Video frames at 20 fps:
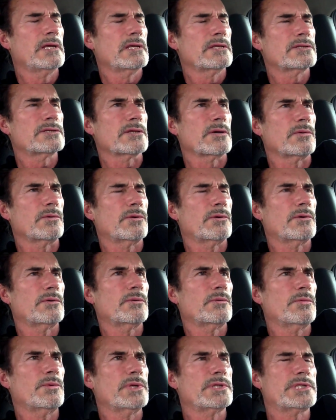So,
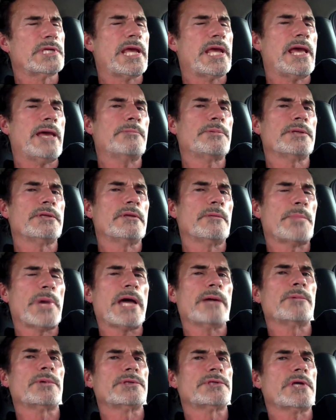what's happened, the
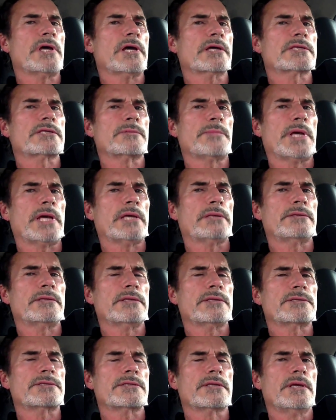Bible talks about
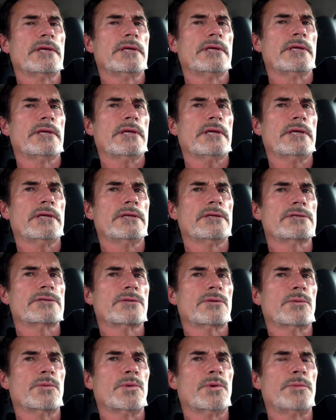this, is
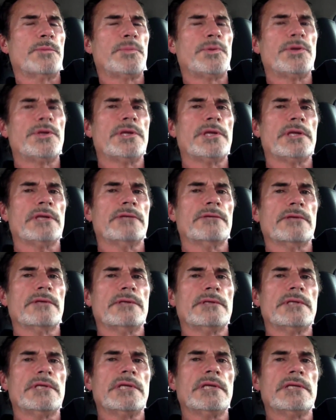we're putting the
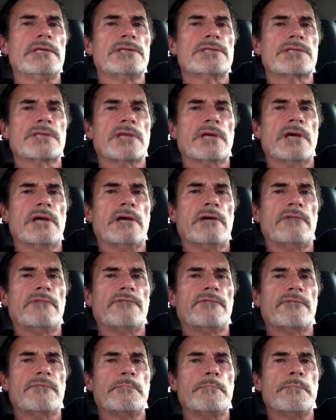needs
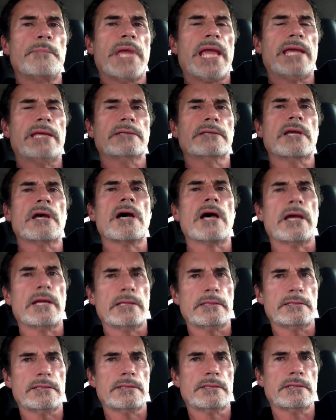of
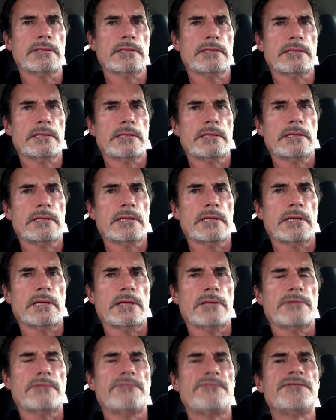mankind,
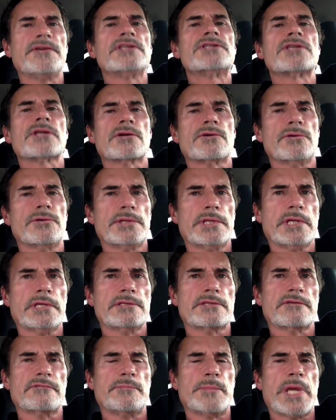uh, the physical
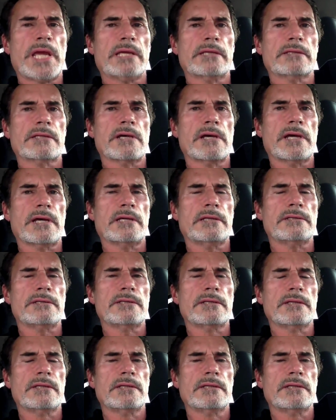needs of mankind,